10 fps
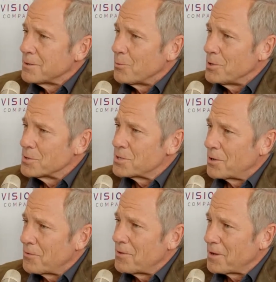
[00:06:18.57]
When you
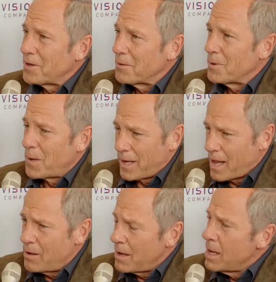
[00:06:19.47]
start thinking about like,
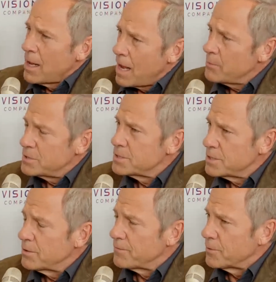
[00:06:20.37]
how is this
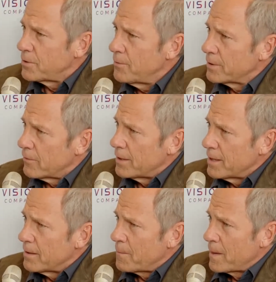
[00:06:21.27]
interview going right
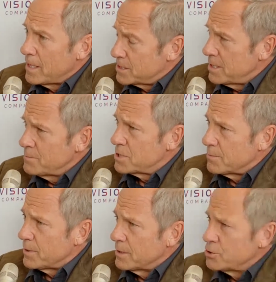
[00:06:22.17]
now? He seems to
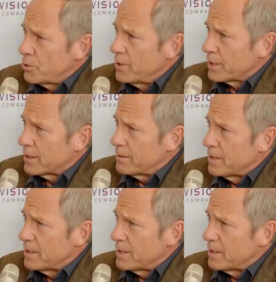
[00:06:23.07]
be enjoying it. He